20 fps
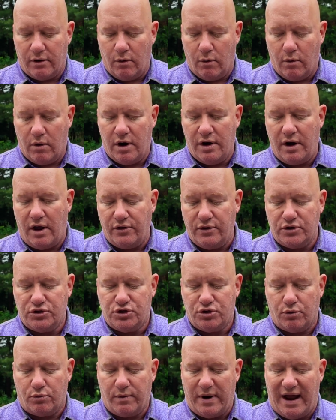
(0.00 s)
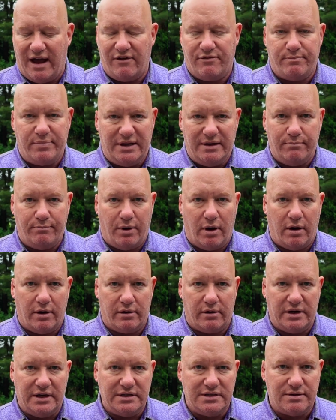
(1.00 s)
or another Giraffe Beam
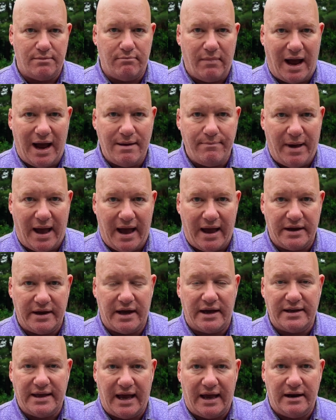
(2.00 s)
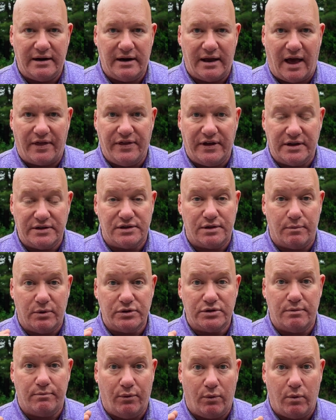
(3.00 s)
putter into my bag, again, I think is the
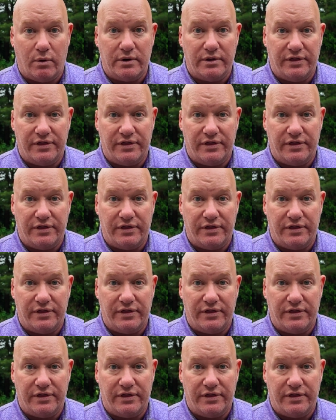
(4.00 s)
most important